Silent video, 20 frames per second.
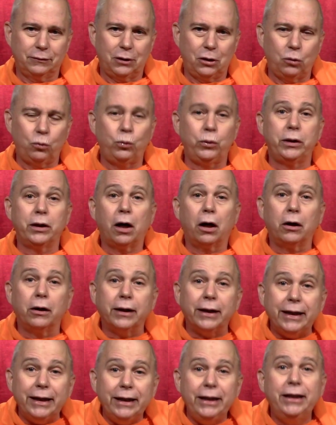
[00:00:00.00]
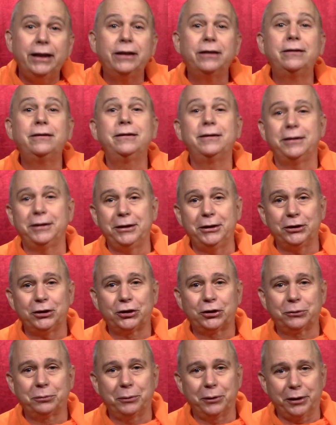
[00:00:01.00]
We are in
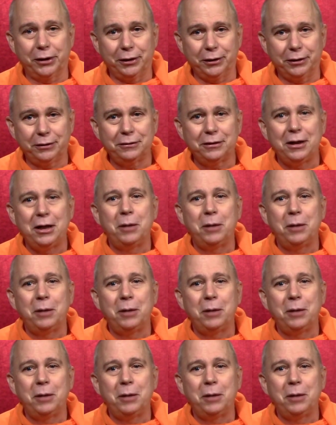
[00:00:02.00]
Ishvara